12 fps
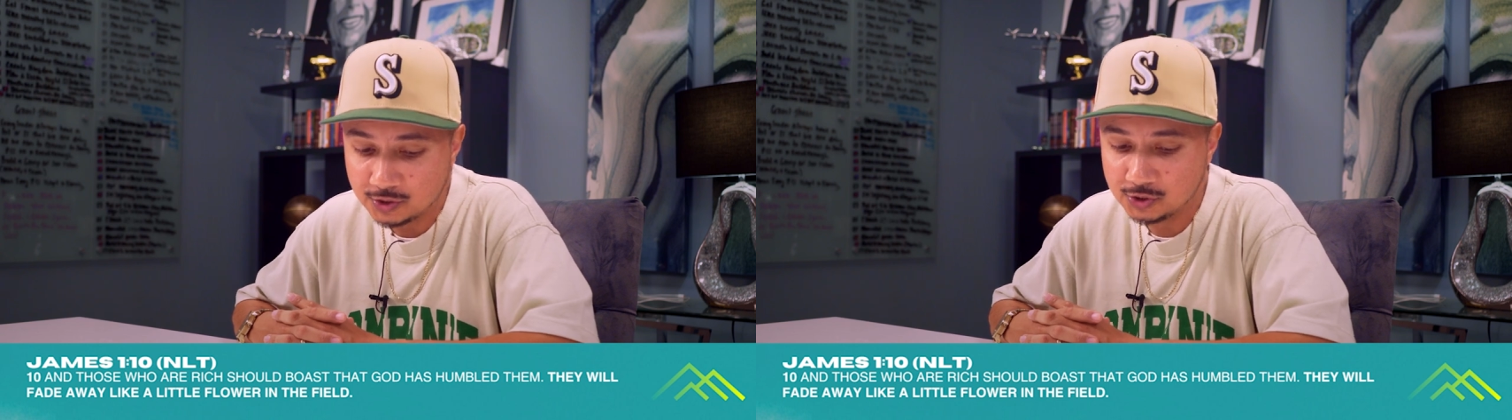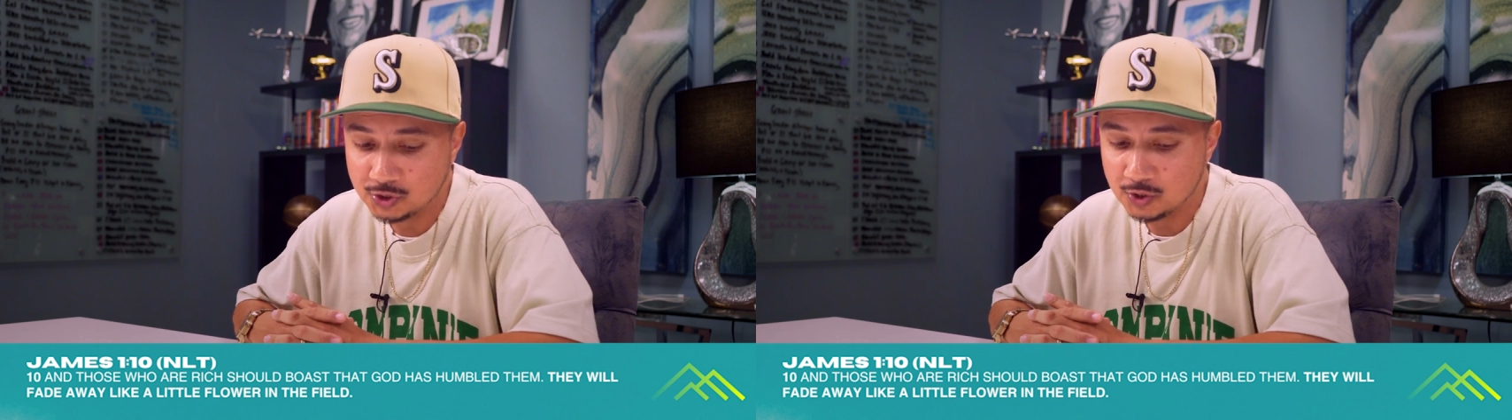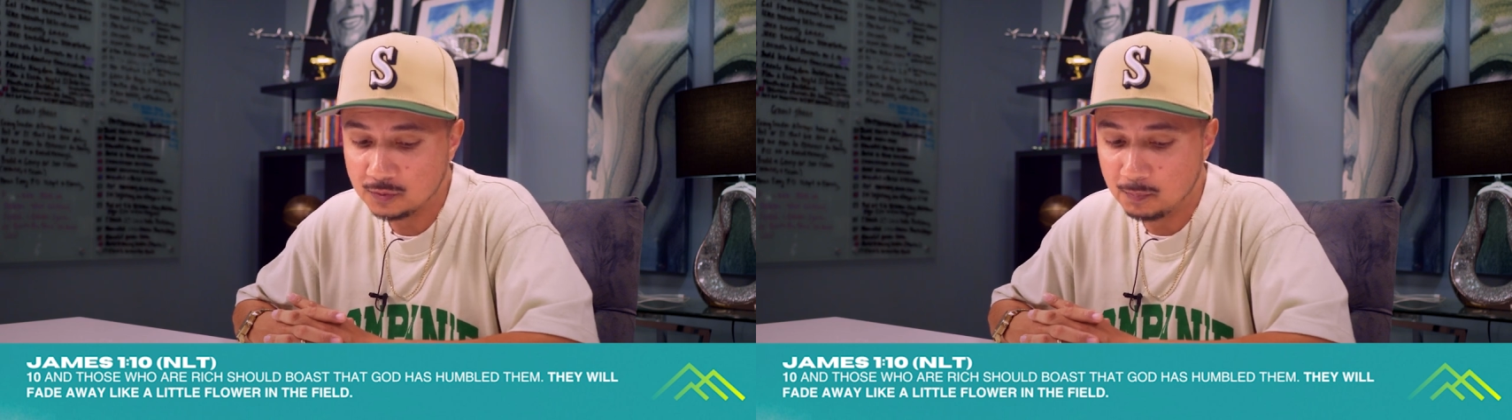
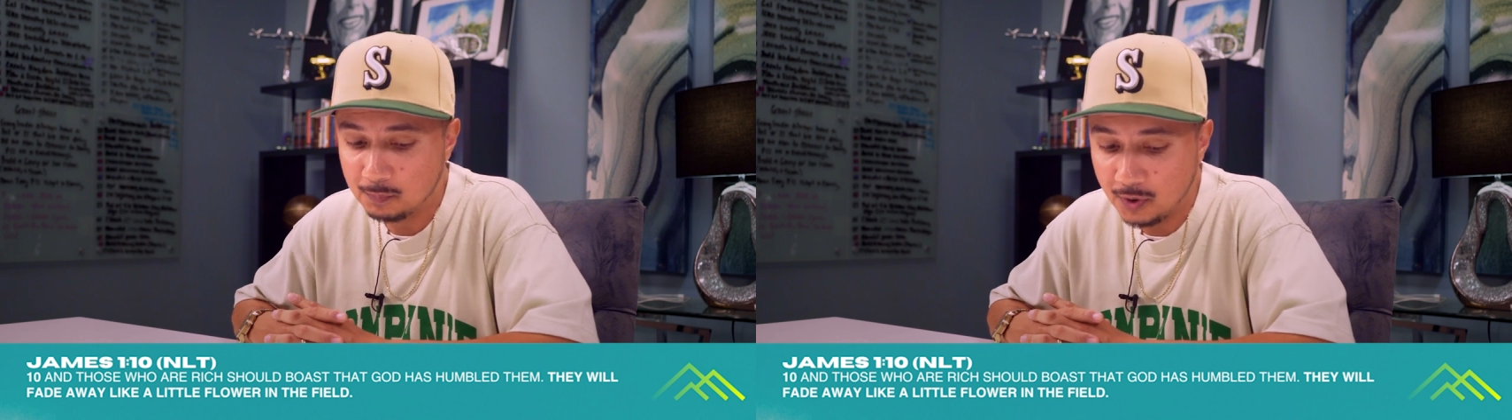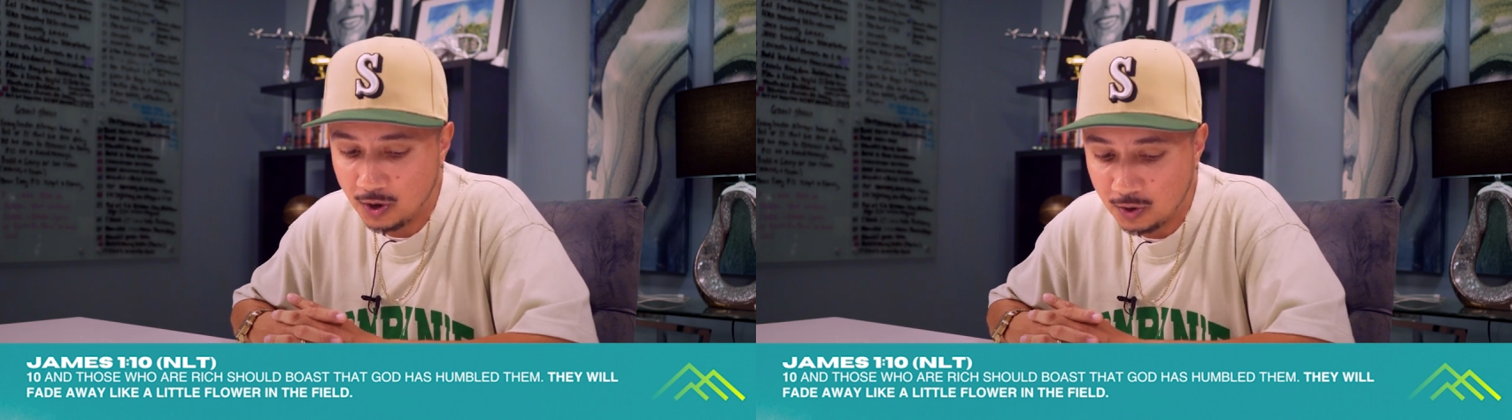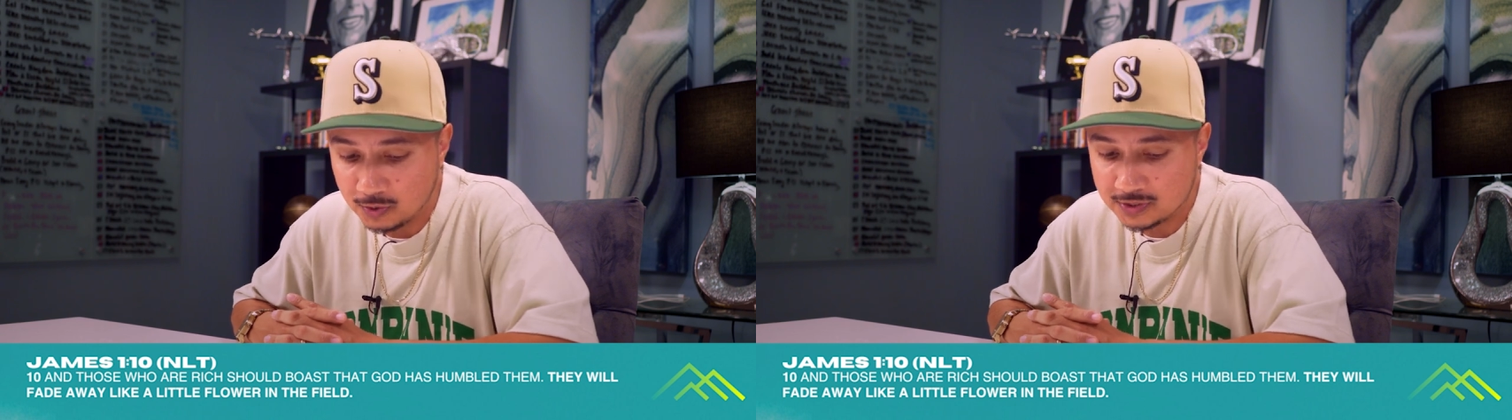should
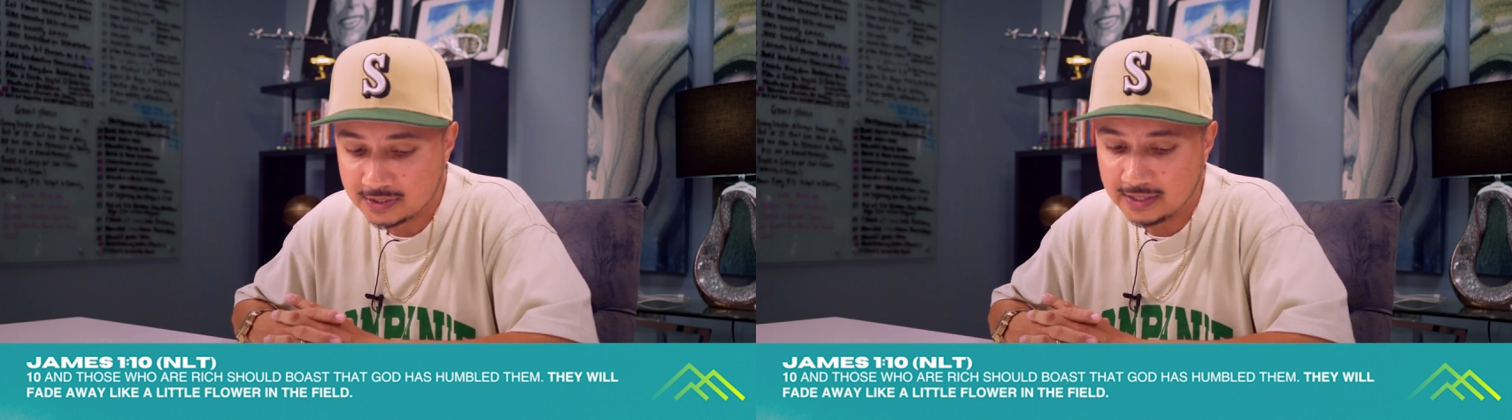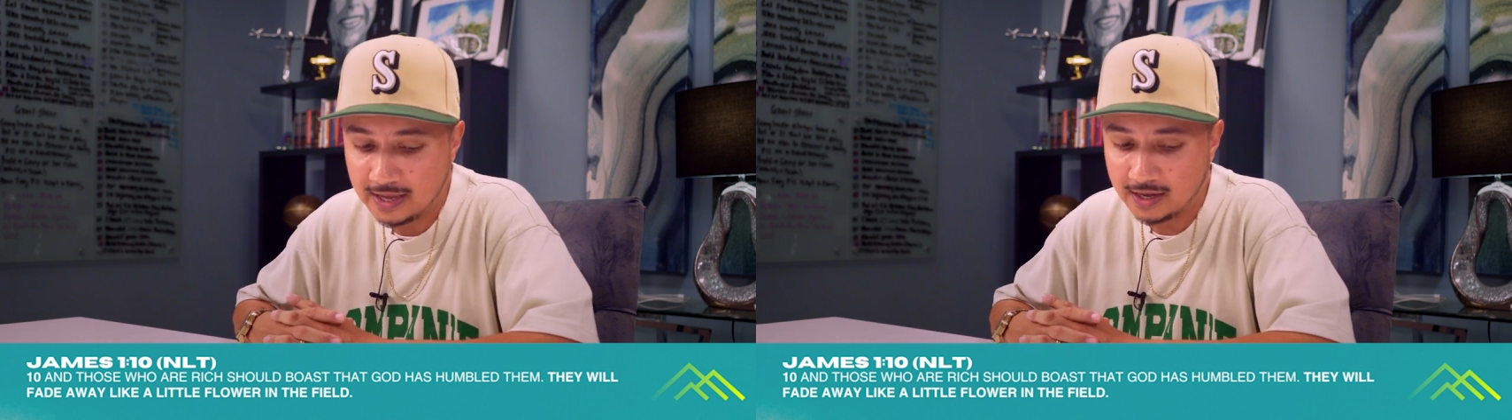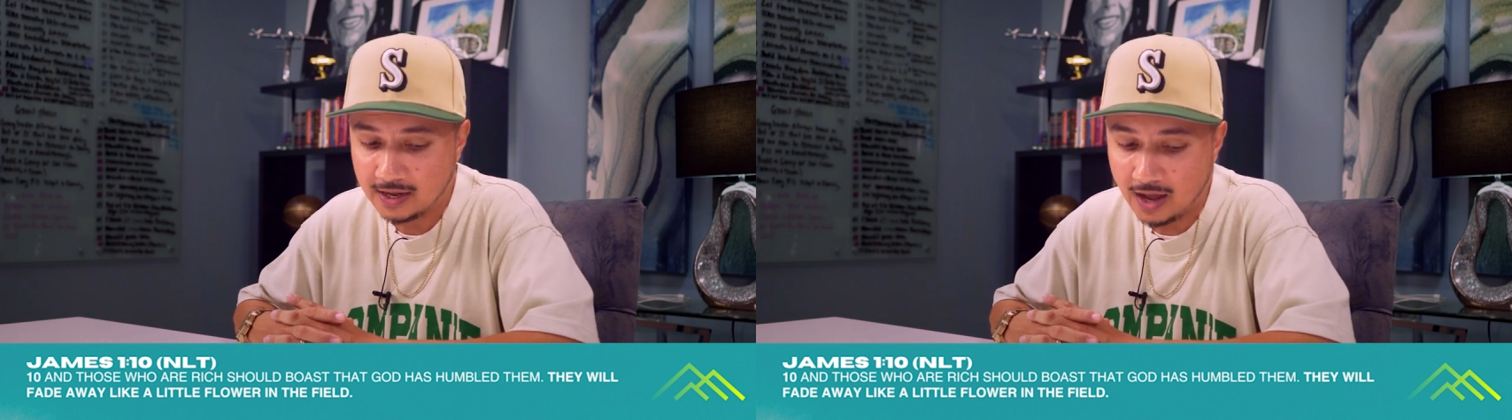boast
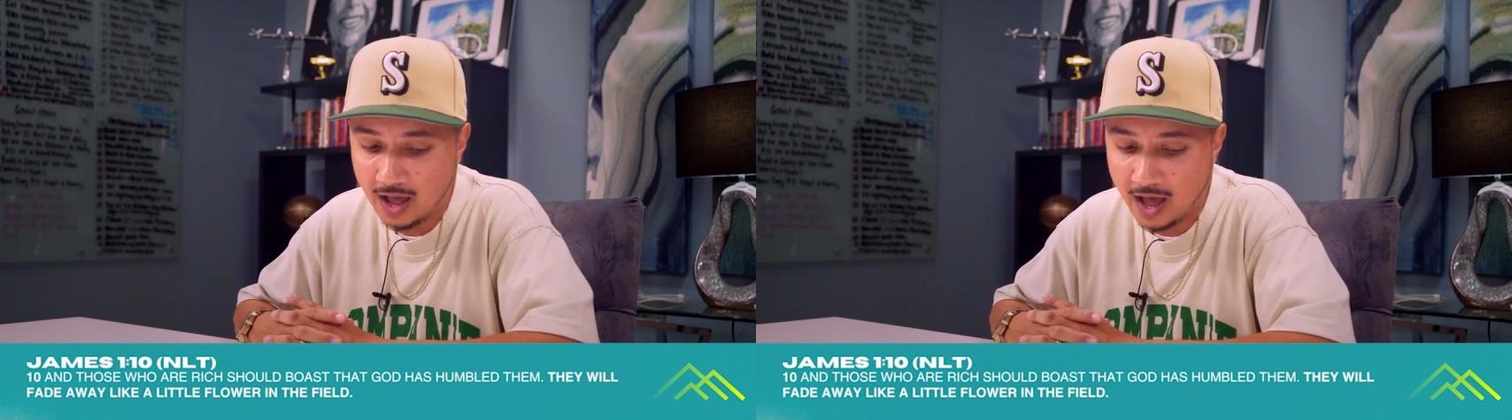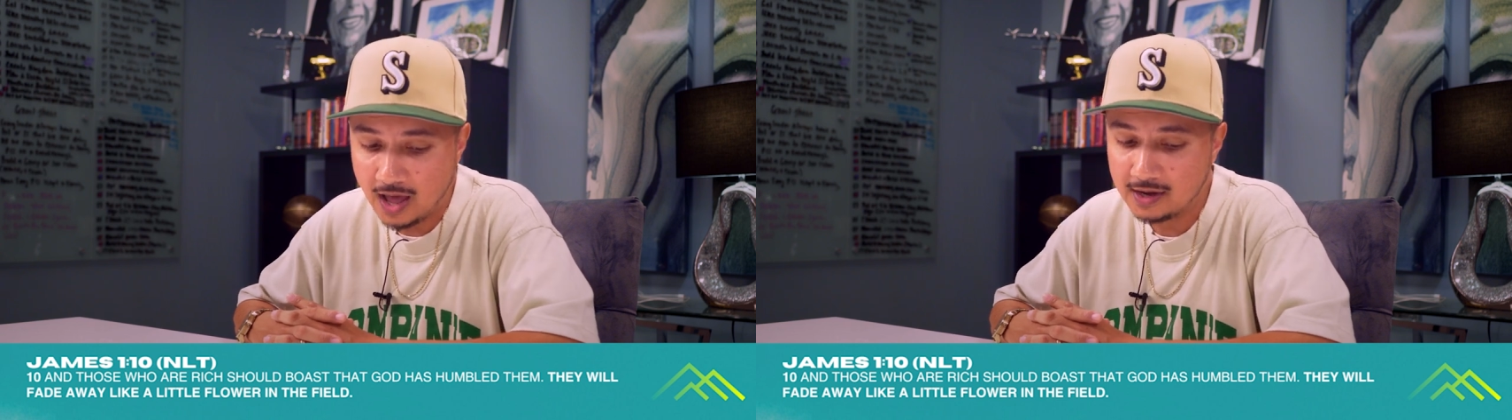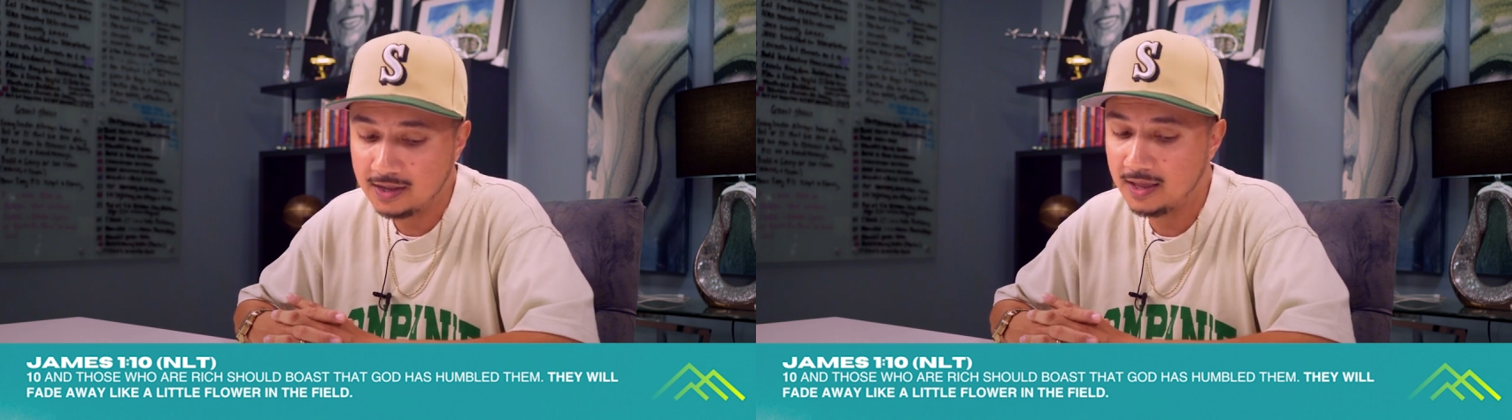that
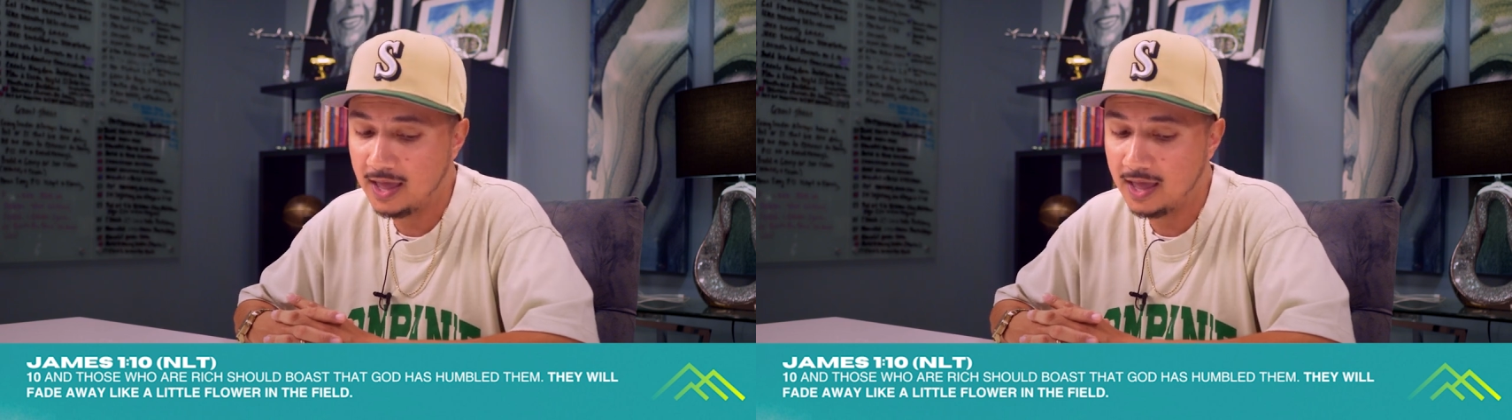God